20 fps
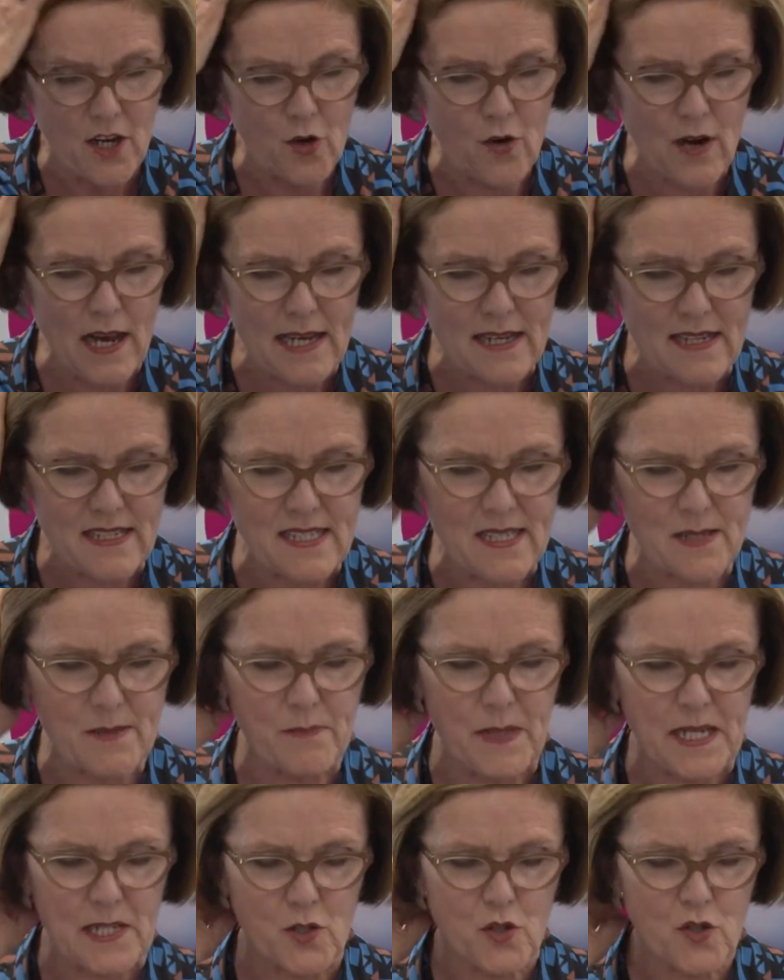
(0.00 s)
Craig has
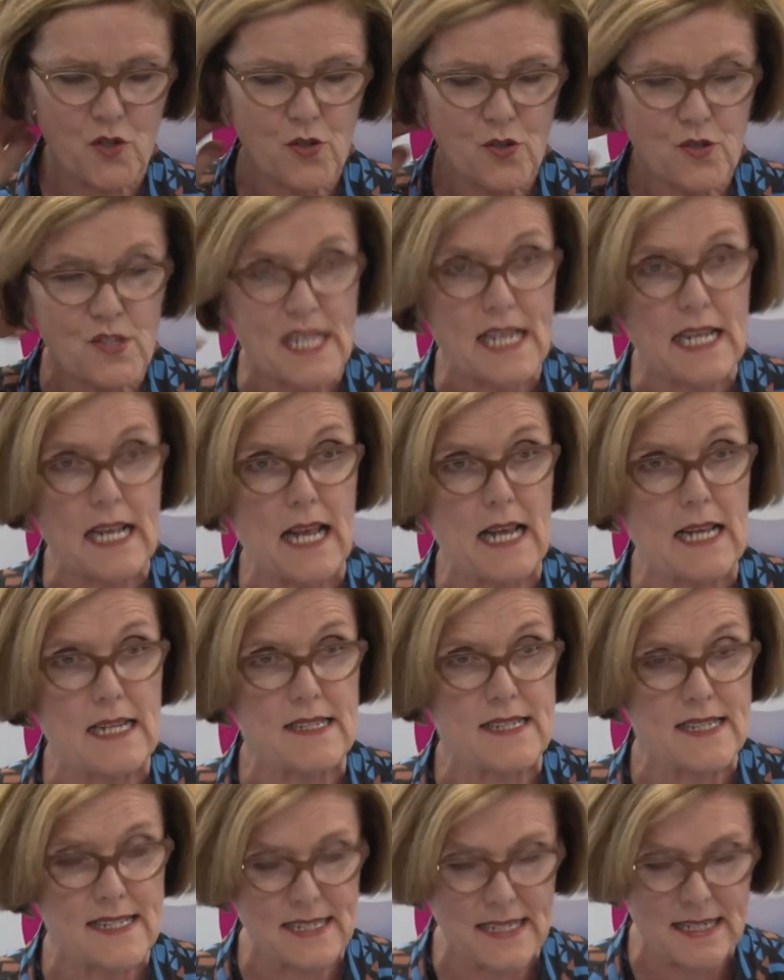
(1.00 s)
spent two
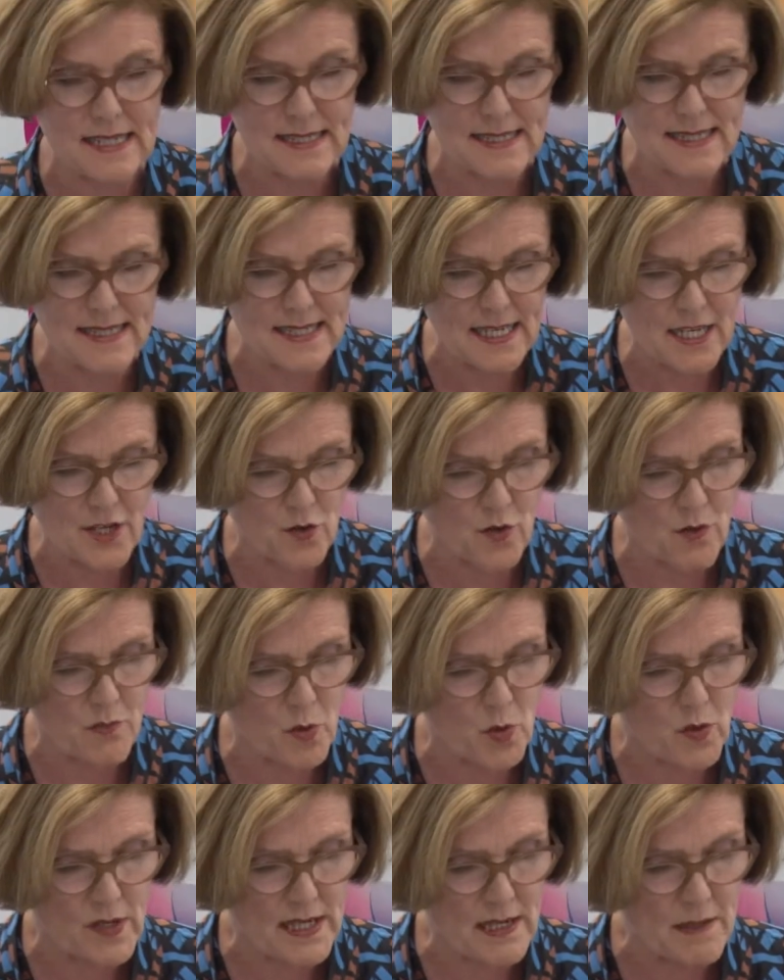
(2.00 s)
decades in senior
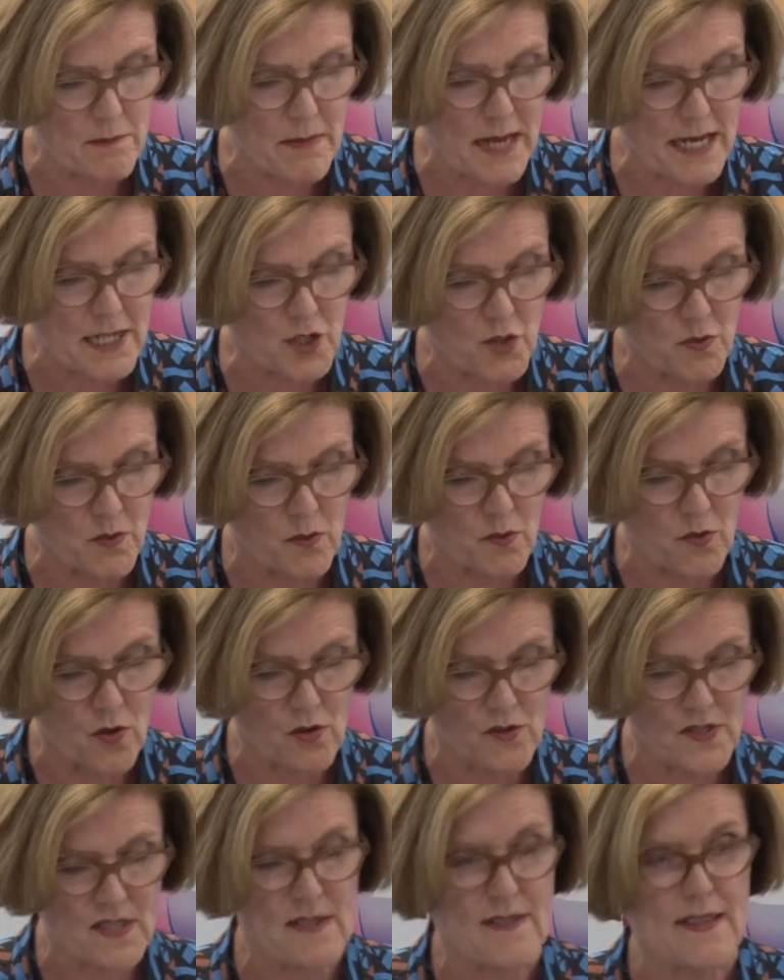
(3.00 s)
reporting and management
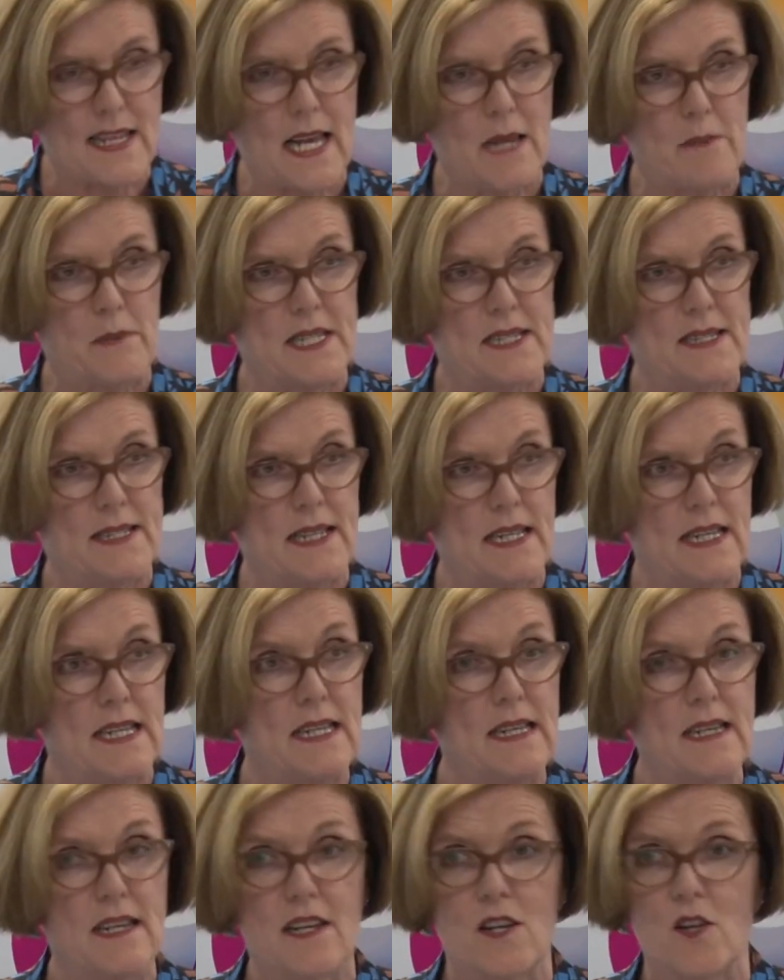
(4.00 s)
roles in the ABC,
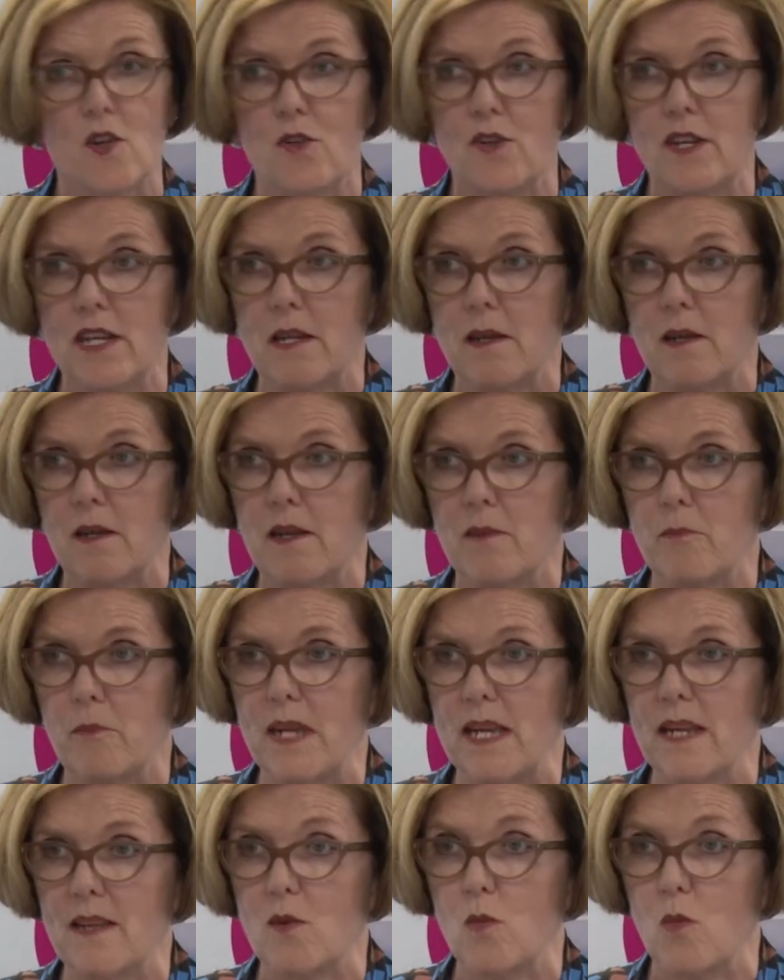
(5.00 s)
including
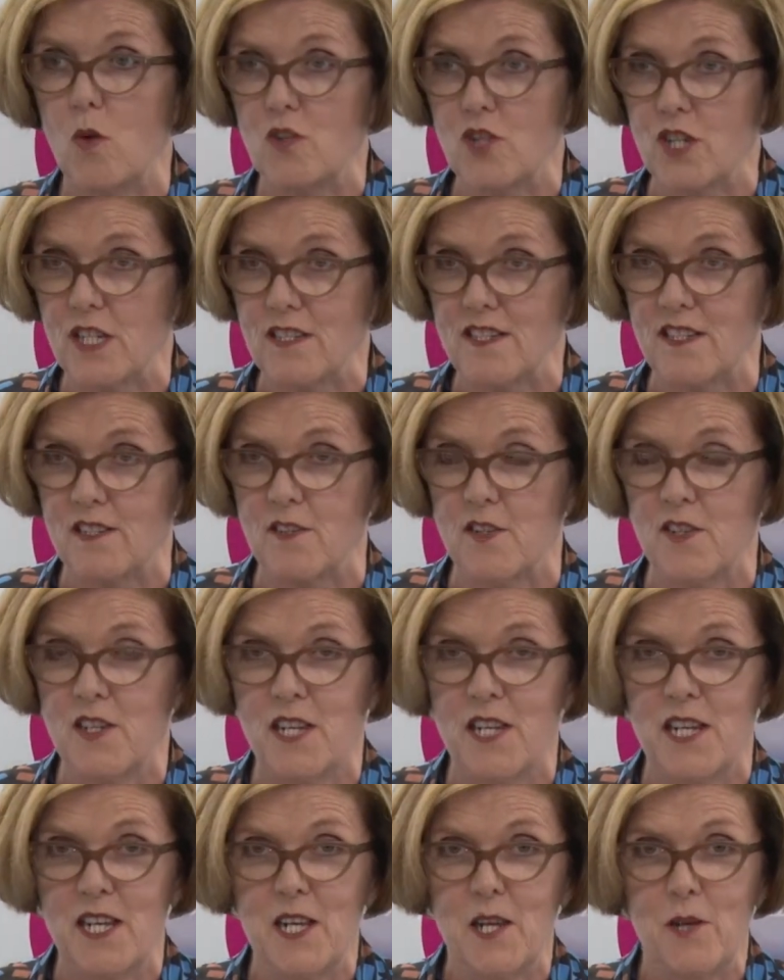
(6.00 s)
being the Washington
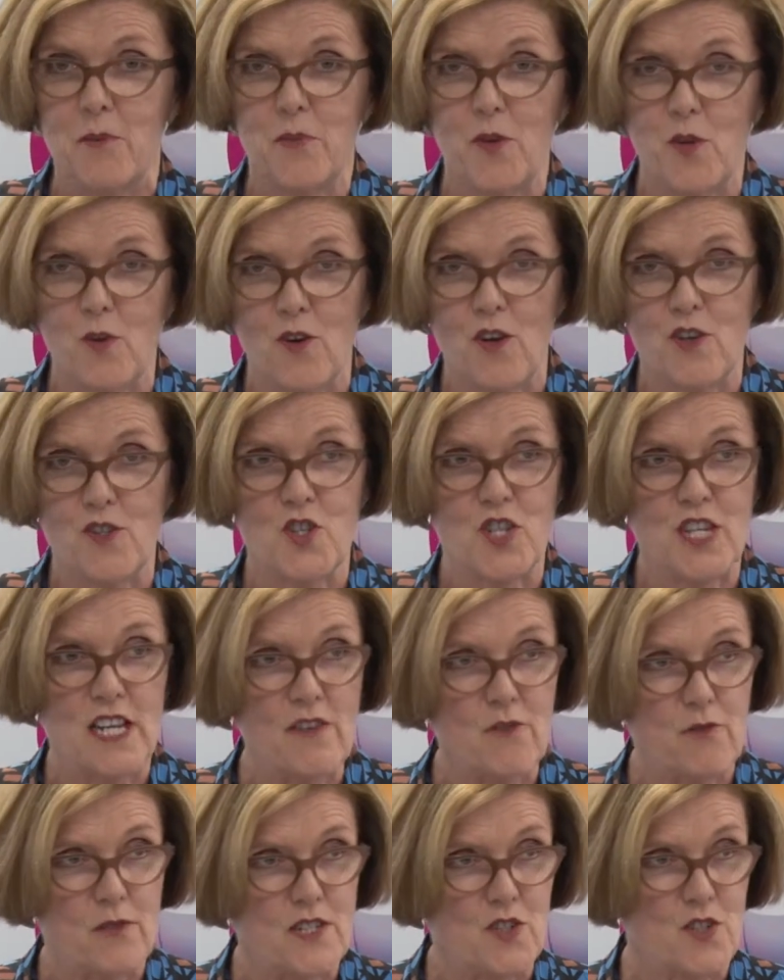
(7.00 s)
Bureau
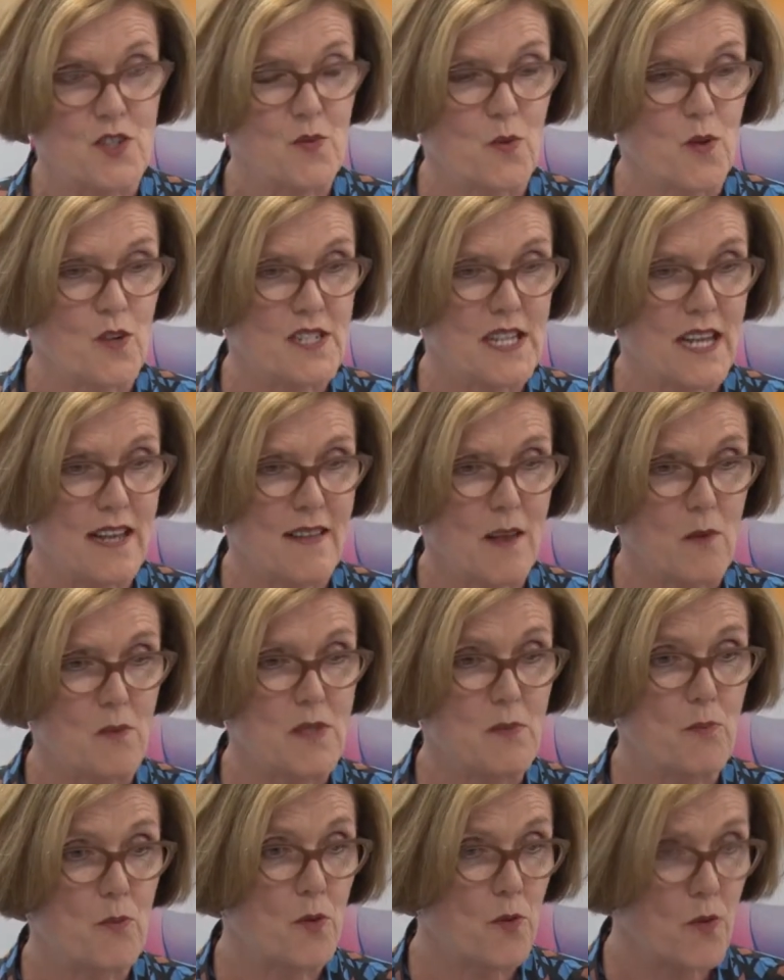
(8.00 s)
Chief. We just worked out that
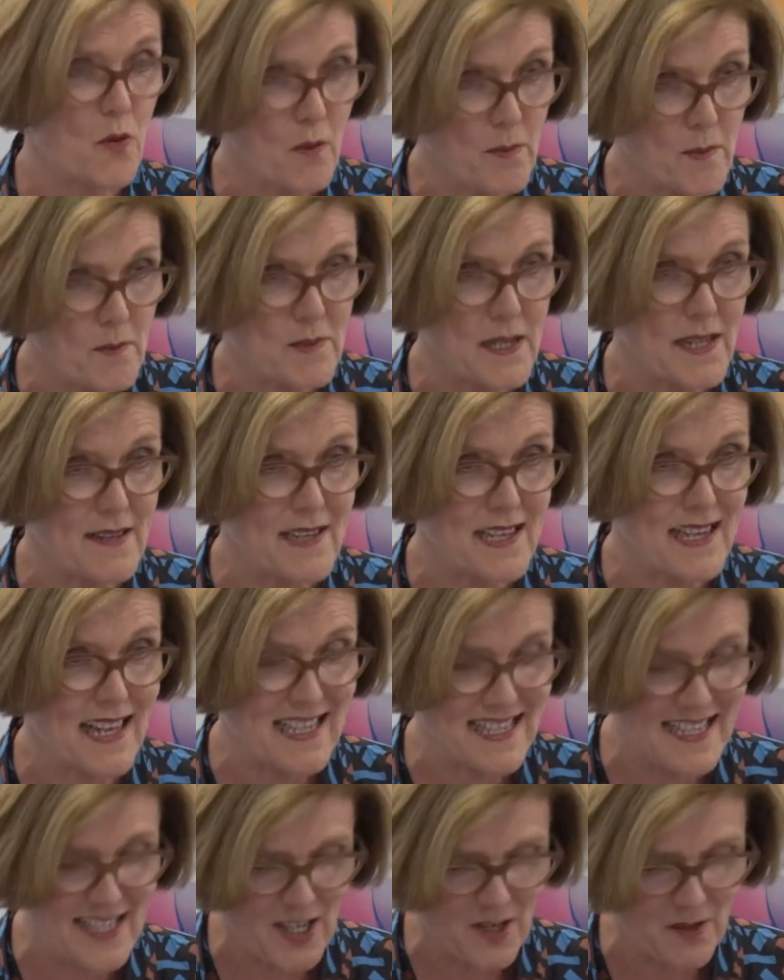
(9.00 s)
was probably the
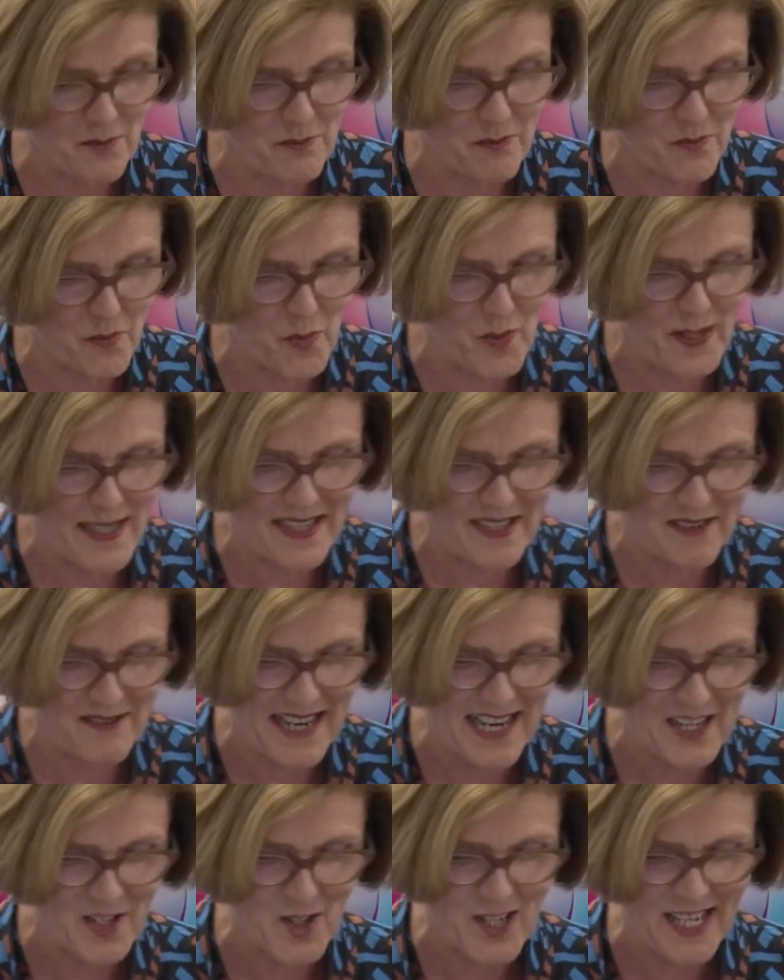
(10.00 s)
last time we
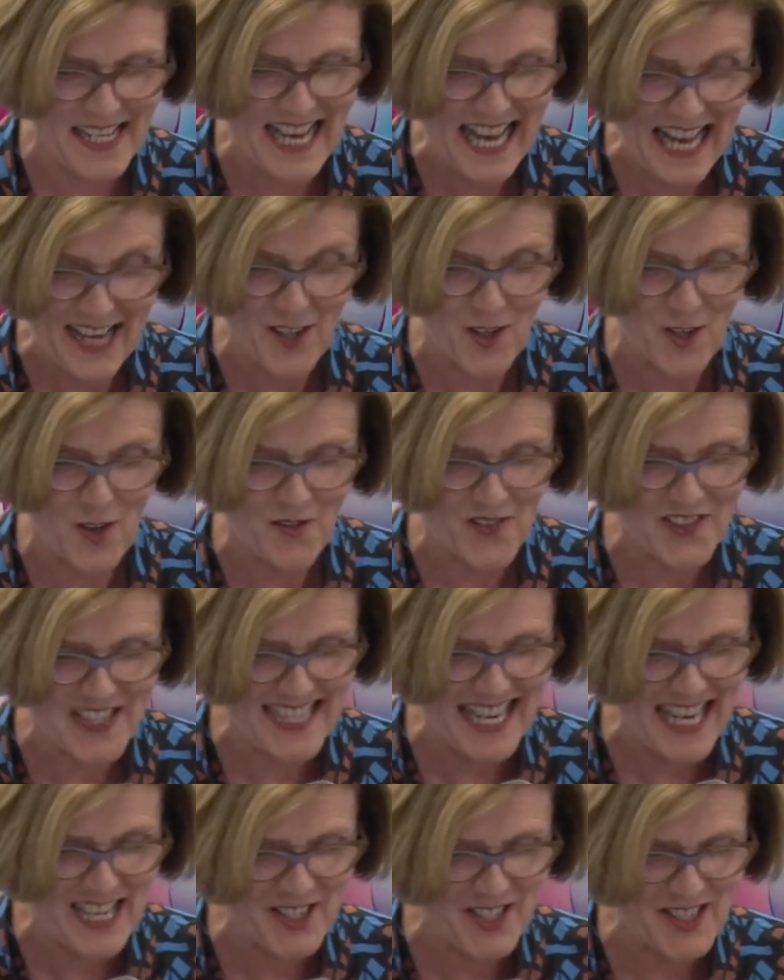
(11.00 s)
actually had a
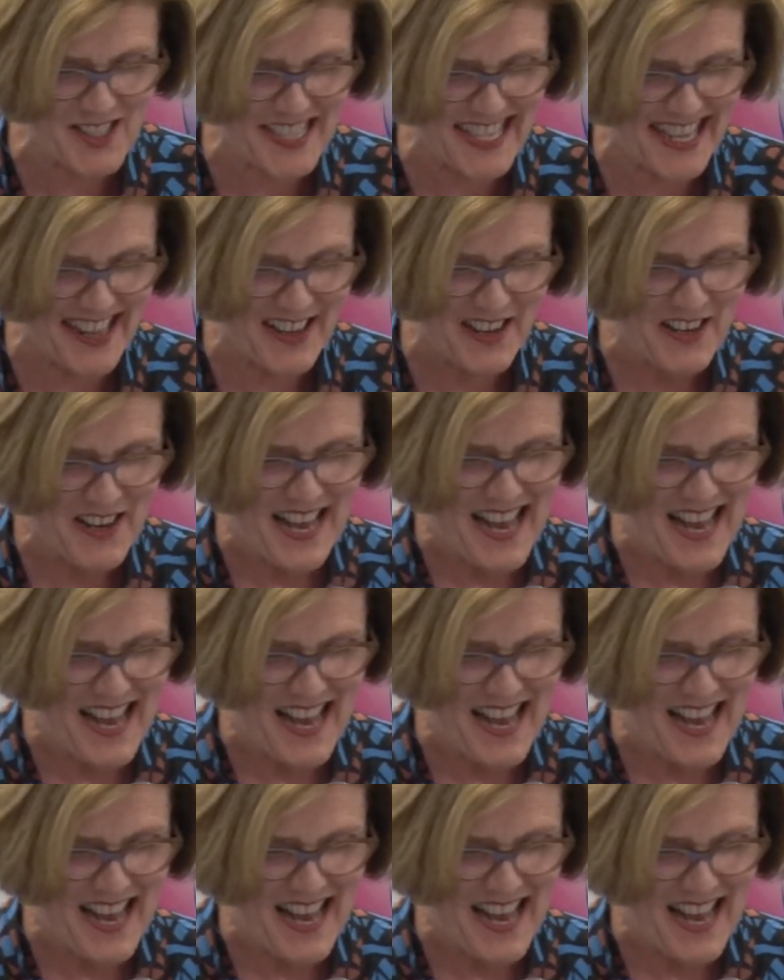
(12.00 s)
conversation together.